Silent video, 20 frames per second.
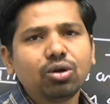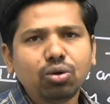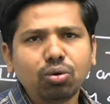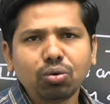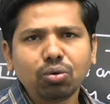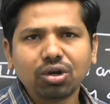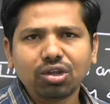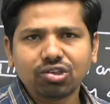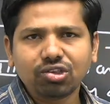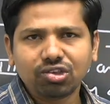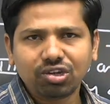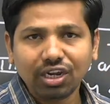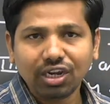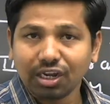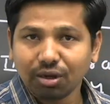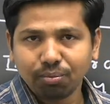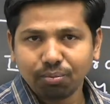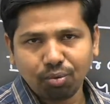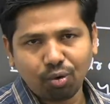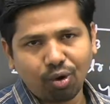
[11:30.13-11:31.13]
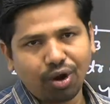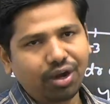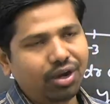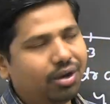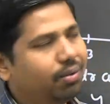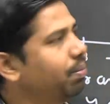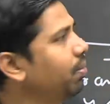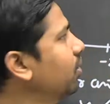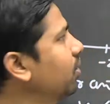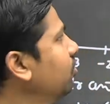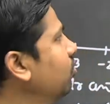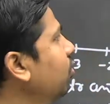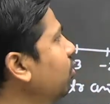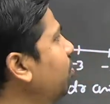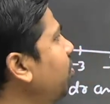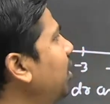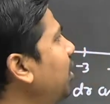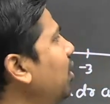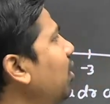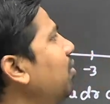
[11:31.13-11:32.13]
two distinct point. So
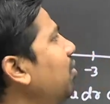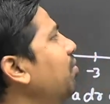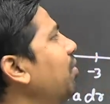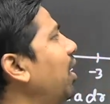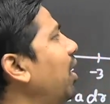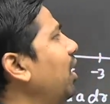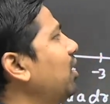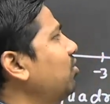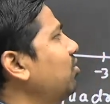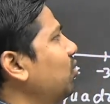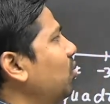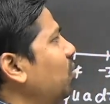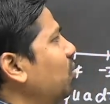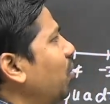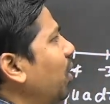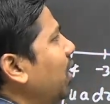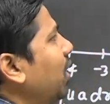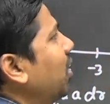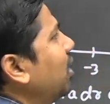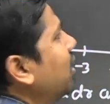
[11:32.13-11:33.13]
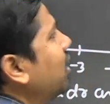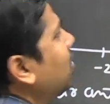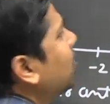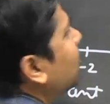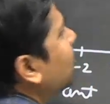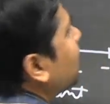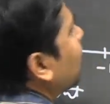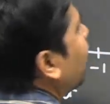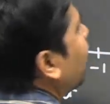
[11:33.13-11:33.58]
P of x comma y is